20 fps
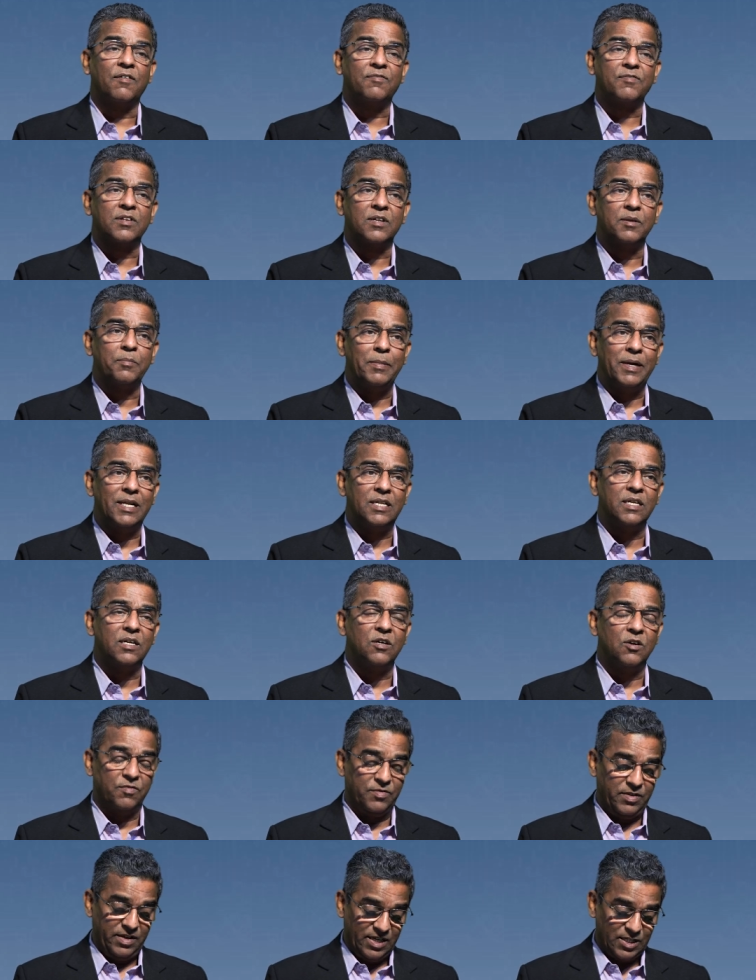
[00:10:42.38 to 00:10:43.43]
after a meeting
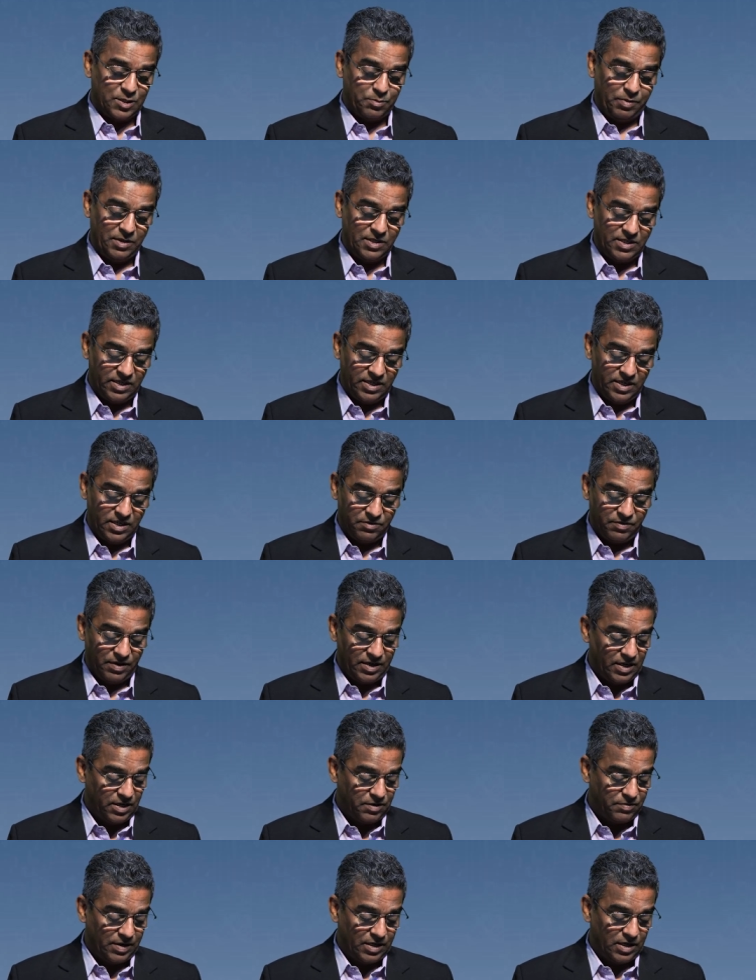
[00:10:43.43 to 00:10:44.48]
of the SPG in
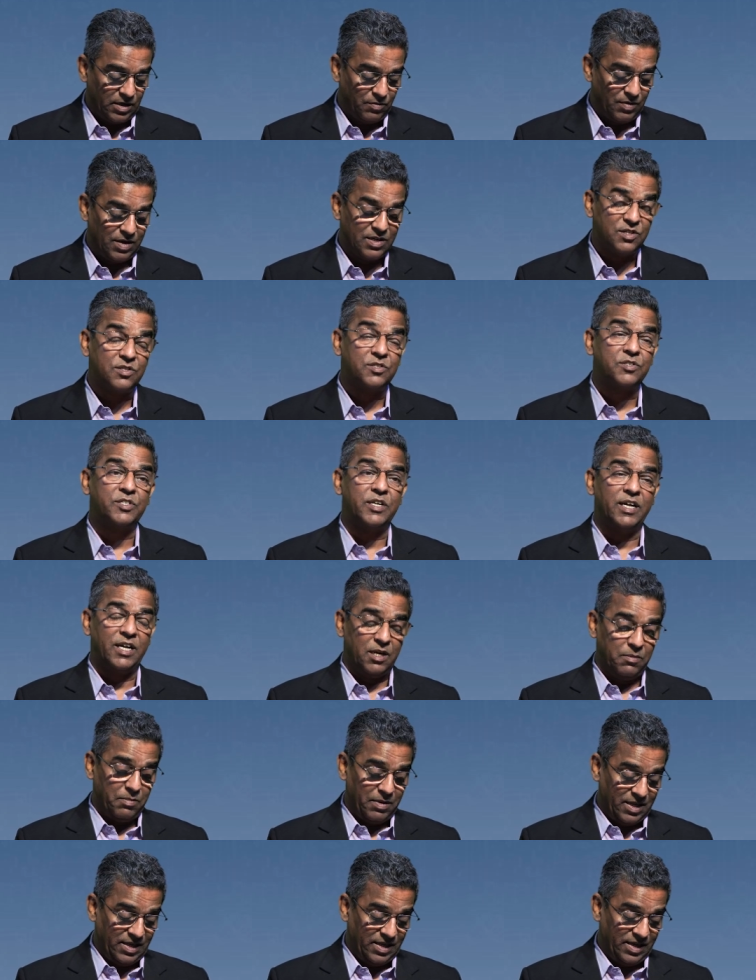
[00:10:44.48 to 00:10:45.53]
2021,
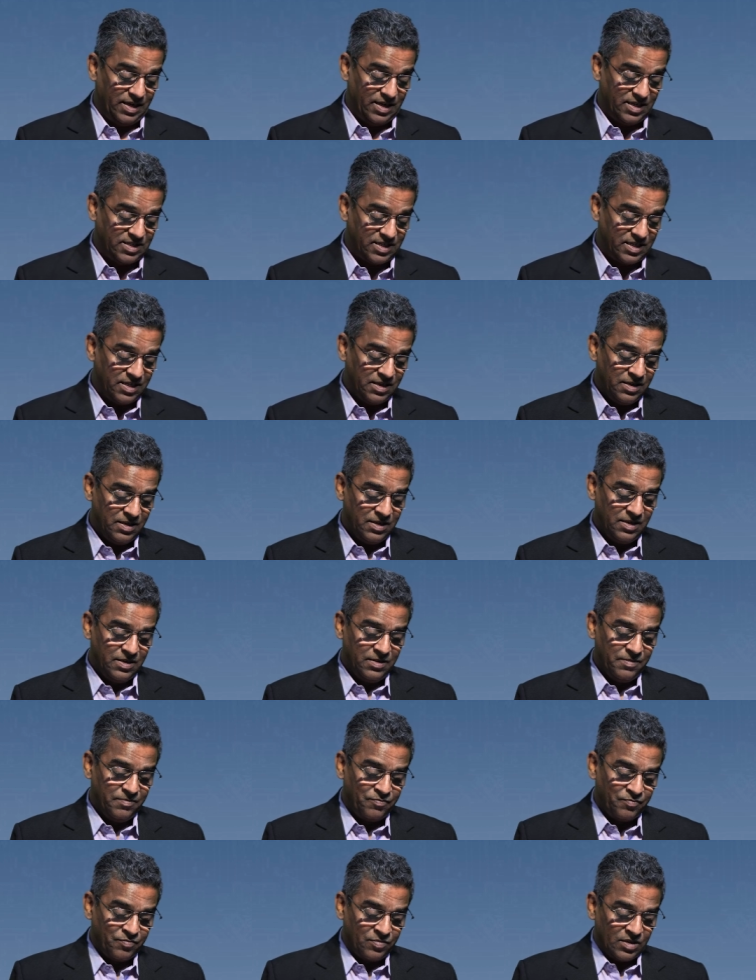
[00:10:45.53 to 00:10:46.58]
chaired by the NSA,
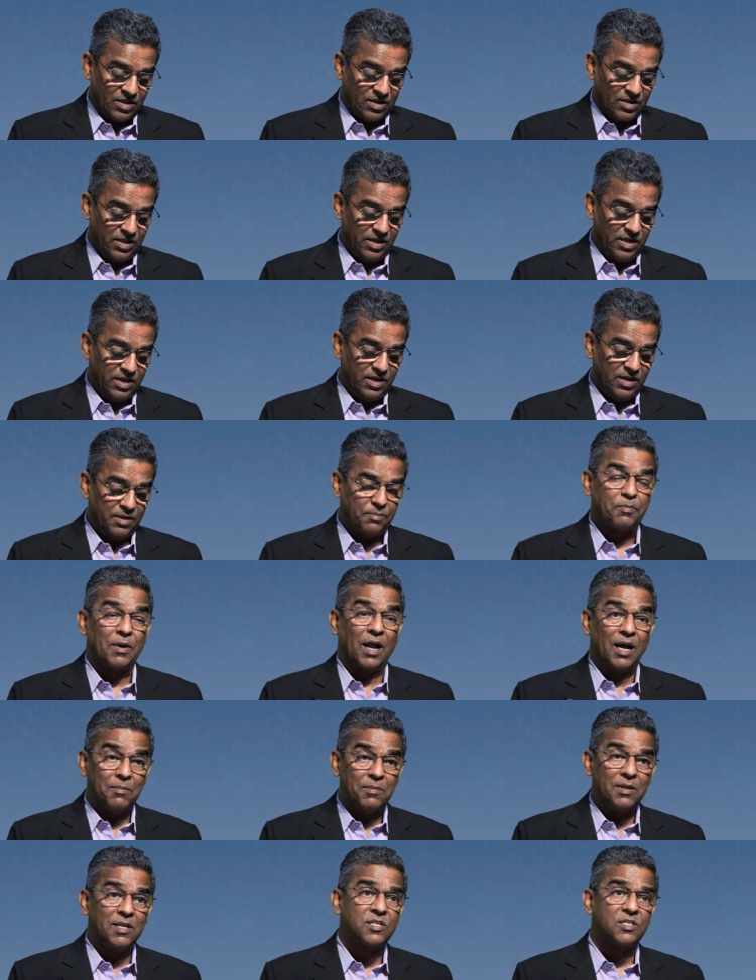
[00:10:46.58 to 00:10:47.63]
the
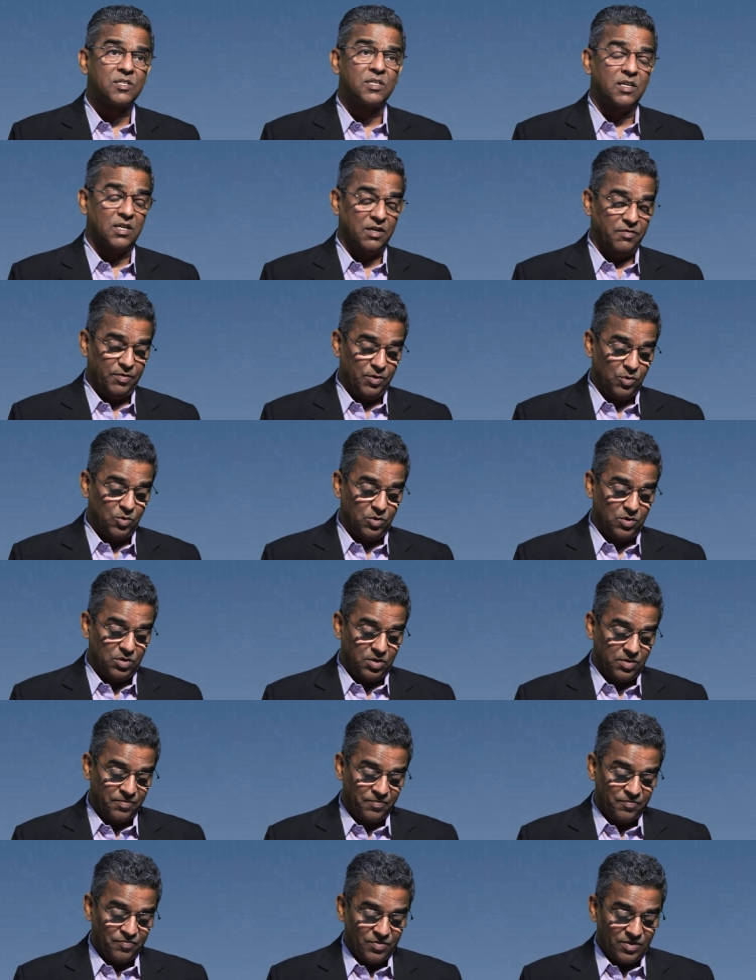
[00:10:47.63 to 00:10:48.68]
Prime Minister reviewed
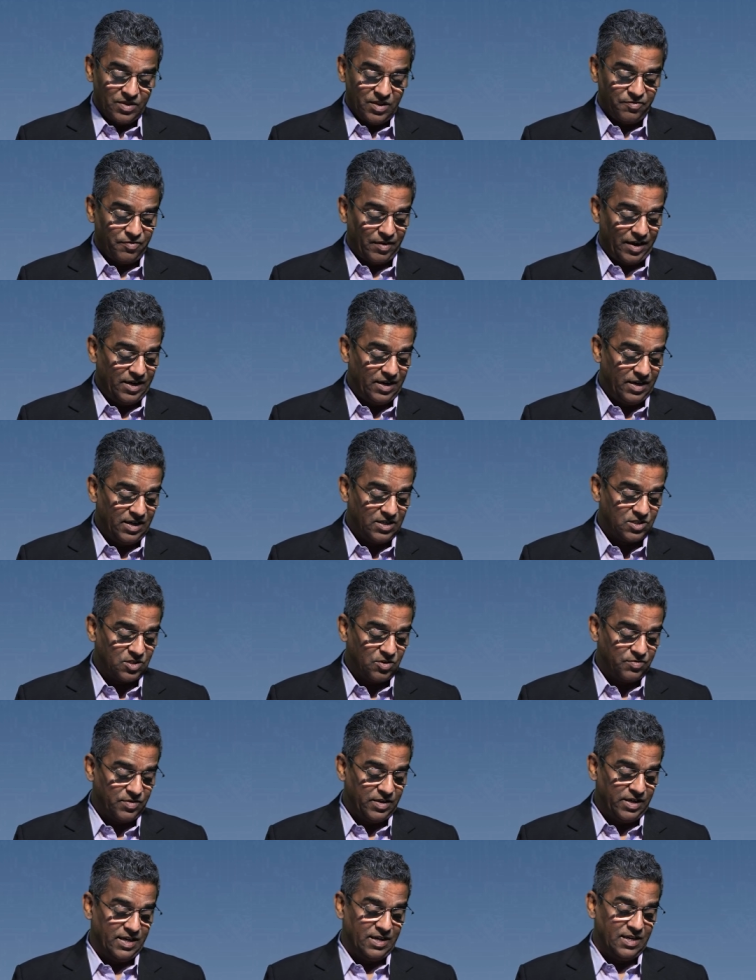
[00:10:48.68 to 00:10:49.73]
the findings
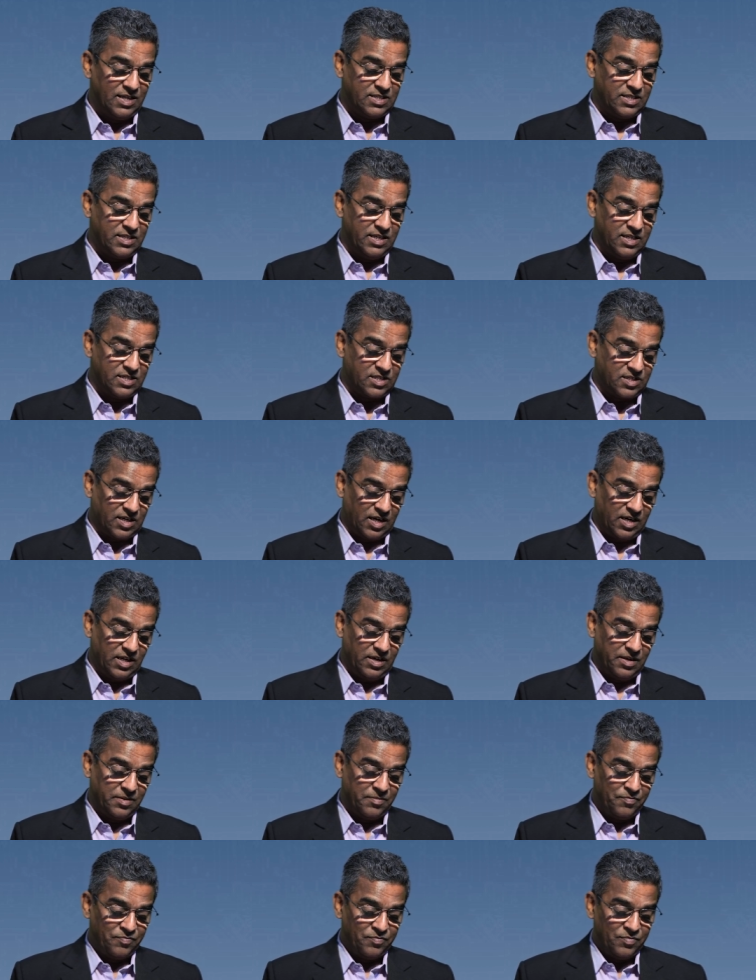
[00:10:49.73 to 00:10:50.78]
of the NSCS
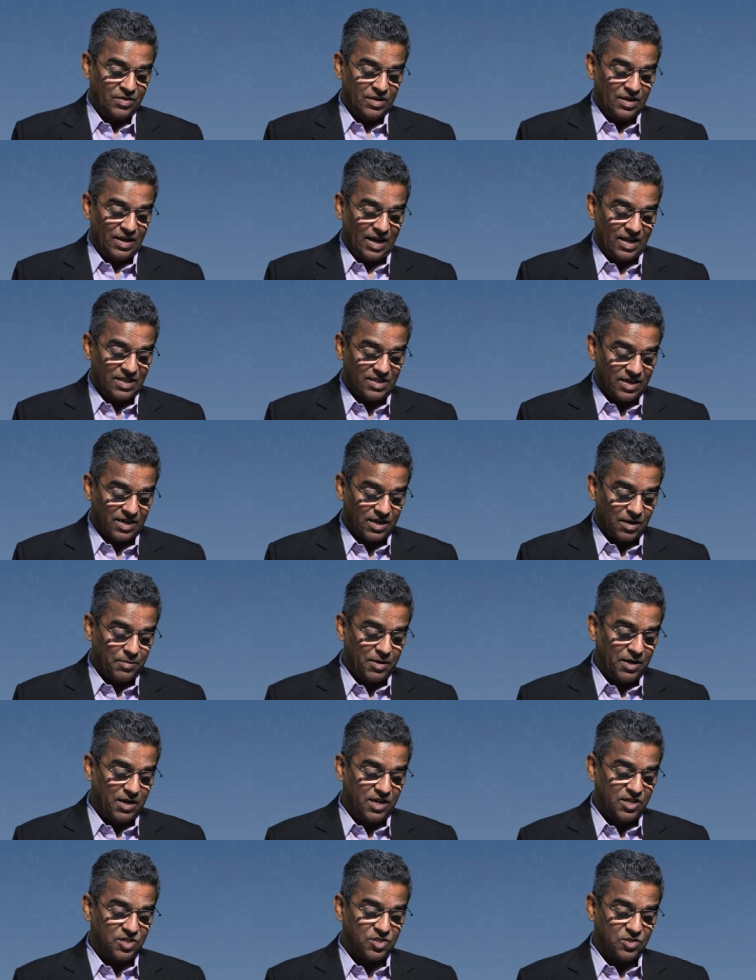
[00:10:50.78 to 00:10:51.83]
study and
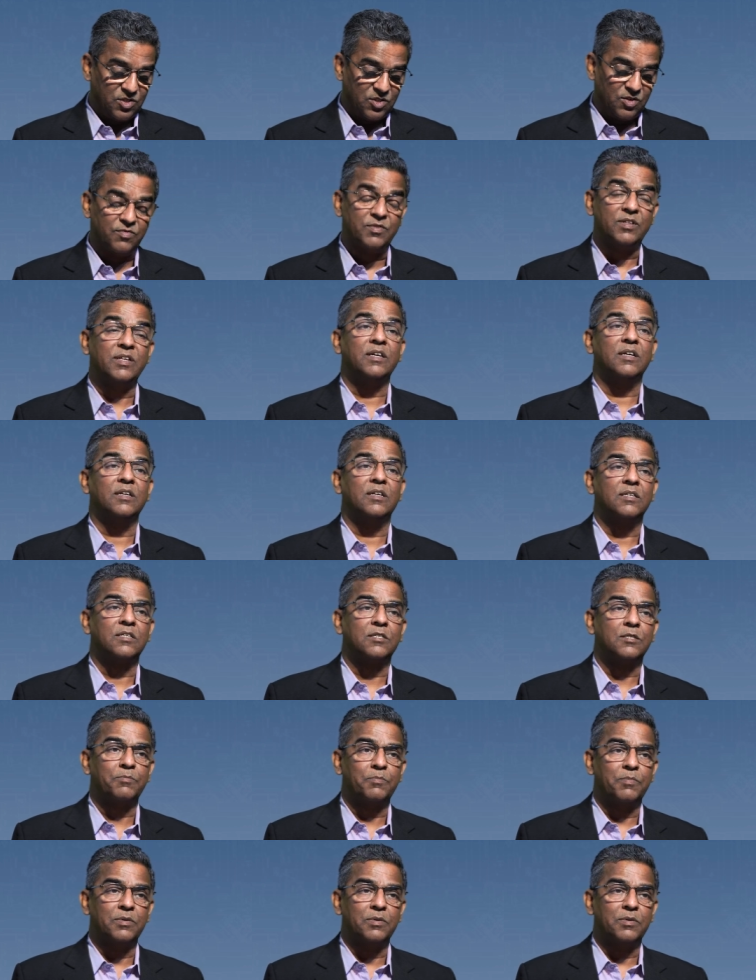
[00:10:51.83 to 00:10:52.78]
recommendations of the